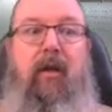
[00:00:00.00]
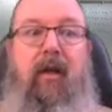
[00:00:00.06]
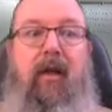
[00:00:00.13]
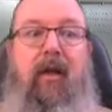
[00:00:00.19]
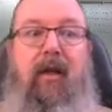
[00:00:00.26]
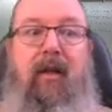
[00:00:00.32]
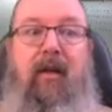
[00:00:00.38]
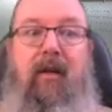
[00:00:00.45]

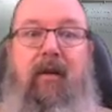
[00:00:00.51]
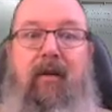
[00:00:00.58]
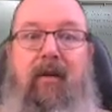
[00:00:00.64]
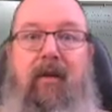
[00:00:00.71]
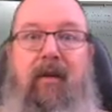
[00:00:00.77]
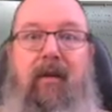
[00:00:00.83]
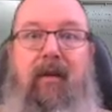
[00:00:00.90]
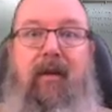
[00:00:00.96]
and
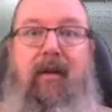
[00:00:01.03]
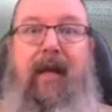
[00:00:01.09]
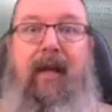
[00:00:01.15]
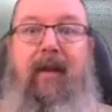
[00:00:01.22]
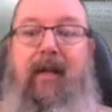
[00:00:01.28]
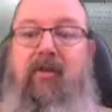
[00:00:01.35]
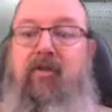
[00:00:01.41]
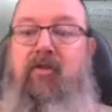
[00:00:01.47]
that
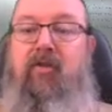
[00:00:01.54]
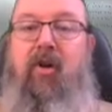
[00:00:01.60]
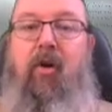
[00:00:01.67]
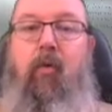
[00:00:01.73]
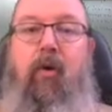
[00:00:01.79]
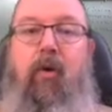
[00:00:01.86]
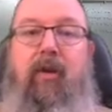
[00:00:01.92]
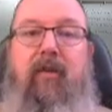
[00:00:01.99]
lets us know
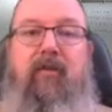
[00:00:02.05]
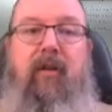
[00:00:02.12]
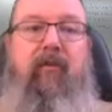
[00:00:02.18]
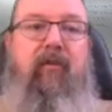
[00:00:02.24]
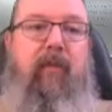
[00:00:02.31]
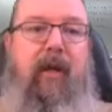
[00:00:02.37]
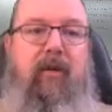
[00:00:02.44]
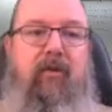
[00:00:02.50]
where this
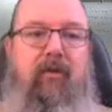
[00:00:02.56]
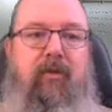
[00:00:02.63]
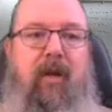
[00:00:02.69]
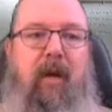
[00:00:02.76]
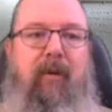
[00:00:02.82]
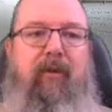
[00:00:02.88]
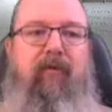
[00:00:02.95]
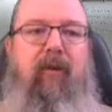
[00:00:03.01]
information is
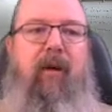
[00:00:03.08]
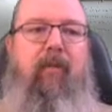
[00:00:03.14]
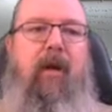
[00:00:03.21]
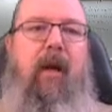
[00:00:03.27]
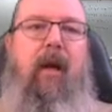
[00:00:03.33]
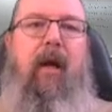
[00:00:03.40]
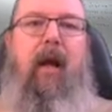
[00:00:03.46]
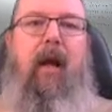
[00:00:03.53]
coming from,
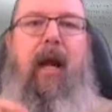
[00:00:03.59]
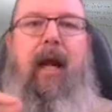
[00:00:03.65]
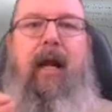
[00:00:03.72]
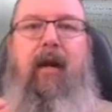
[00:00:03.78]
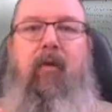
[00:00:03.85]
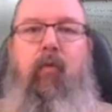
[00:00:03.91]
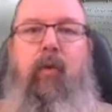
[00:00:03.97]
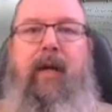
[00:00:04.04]

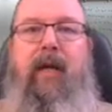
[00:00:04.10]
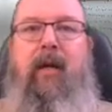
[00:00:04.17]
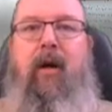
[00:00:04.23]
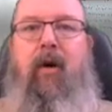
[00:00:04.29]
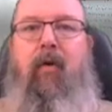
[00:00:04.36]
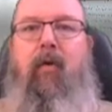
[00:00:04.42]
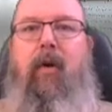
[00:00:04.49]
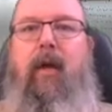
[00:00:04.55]
and we
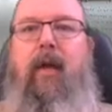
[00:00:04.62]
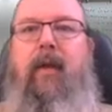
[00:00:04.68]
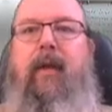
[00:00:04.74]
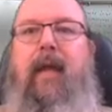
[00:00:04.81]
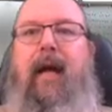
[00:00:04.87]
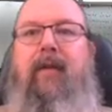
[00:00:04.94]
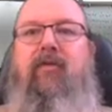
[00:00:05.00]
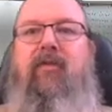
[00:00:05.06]
know
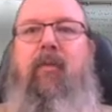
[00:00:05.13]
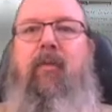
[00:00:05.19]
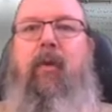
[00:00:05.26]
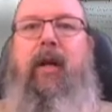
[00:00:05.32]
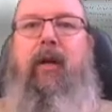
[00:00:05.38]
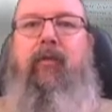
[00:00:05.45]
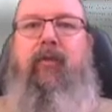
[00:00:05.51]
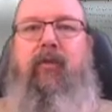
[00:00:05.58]
that's someone
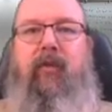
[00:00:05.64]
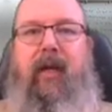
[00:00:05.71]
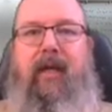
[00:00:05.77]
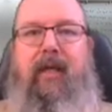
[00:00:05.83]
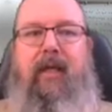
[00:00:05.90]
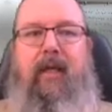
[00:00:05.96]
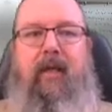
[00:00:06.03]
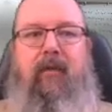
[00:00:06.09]
else's
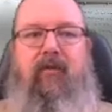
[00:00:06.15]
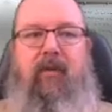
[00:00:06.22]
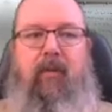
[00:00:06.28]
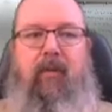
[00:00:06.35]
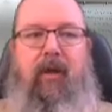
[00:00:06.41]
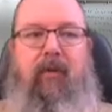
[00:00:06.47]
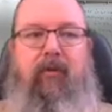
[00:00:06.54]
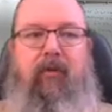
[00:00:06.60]
idea,
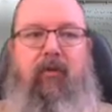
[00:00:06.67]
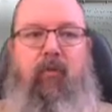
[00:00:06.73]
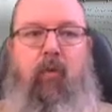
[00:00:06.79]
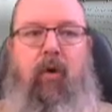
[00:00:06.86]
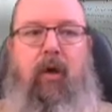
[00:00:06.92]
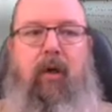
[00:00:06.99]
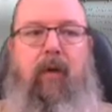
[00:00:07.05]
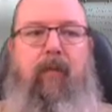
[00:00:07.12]
someone else's
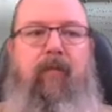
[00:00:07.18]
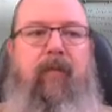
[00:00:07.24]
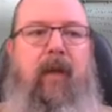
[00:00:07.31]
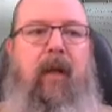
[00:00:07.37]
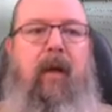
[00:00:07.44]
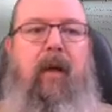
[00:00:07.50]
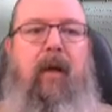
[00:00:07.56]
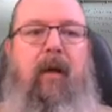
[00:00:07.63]
work.
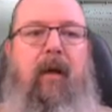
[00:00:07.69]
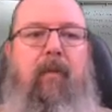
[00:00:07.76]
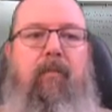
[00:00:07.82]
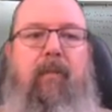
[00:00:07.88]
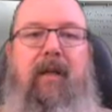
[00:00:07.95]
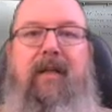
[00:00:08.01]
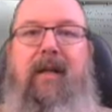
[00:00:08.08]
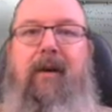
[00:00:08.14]

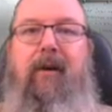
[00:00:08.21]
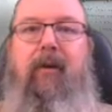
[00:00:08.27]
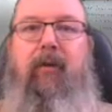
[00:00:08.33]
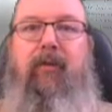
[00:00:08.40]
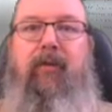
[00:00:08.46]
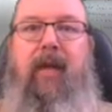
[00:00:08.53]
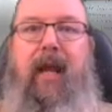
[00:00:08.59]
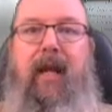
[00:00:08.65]

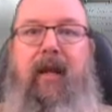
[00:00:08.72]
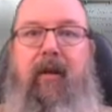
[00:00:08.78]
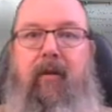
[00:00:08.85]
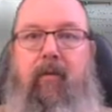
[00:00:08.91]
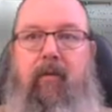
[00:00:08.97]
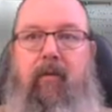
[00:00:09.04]
Materials taken.